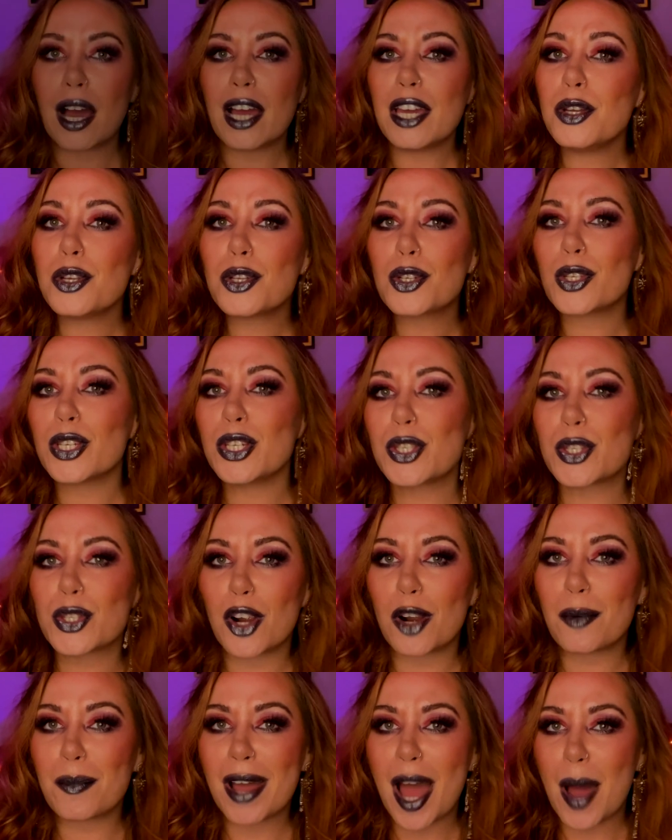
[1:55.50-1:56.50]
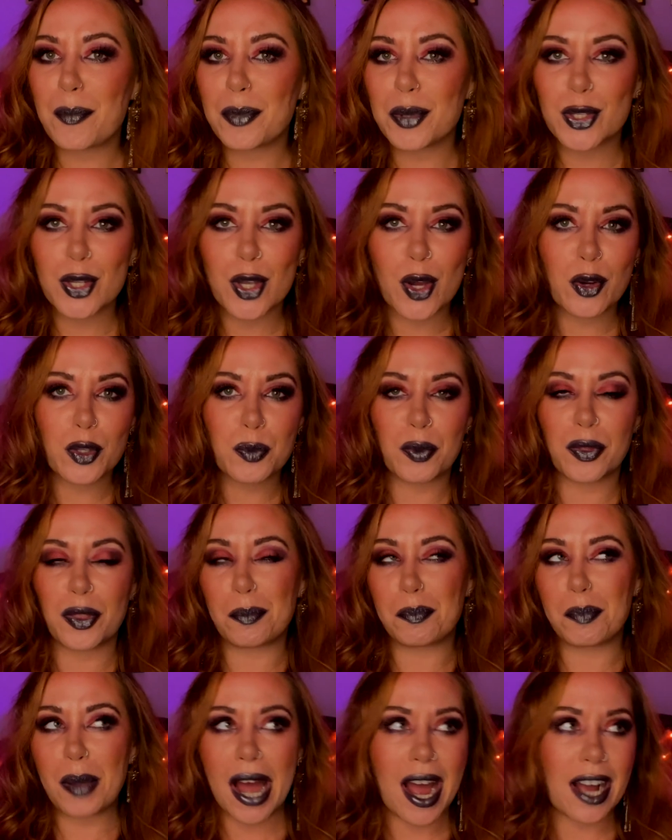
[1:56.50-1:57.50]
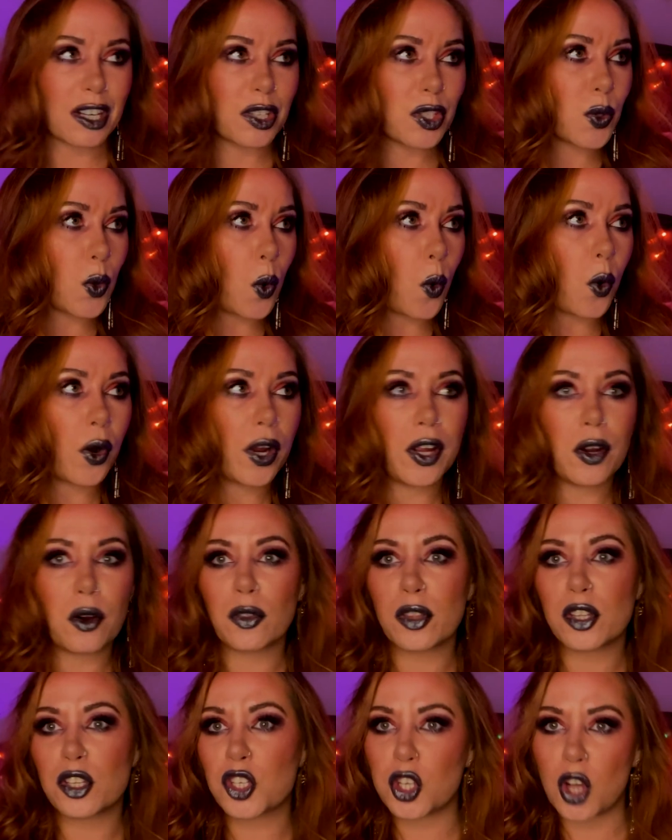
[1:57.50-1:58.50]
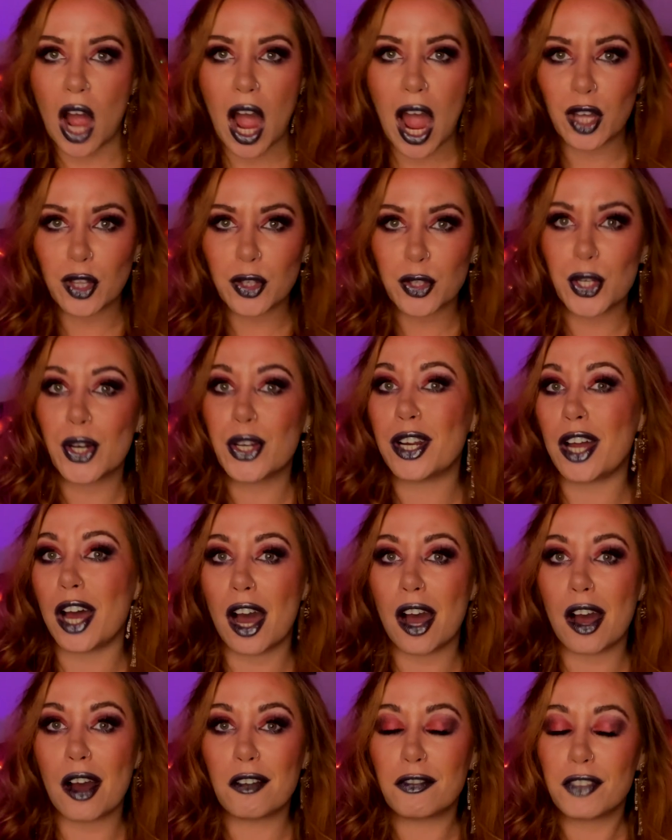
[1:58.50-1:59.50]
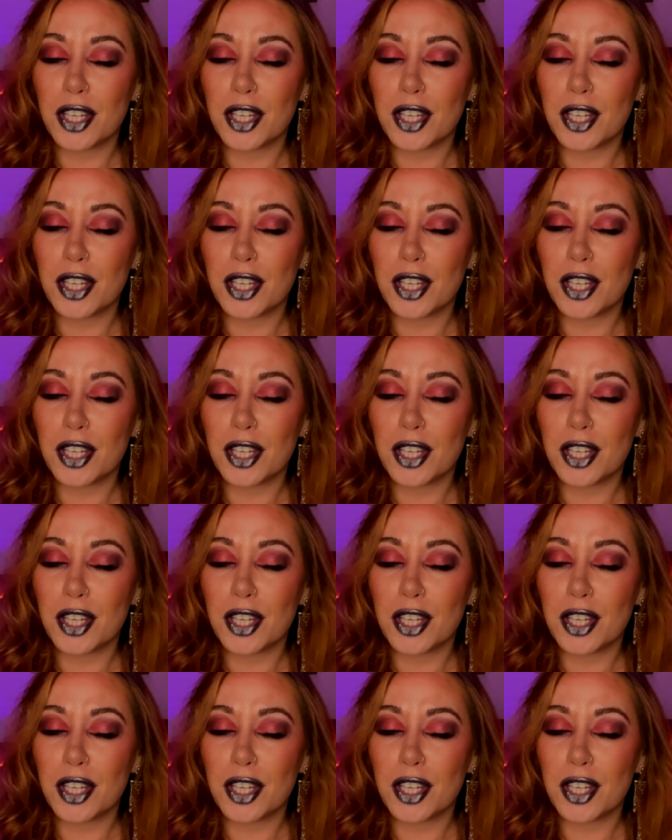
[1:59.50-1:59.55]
usually start my episodes with the backstory or the childhood of the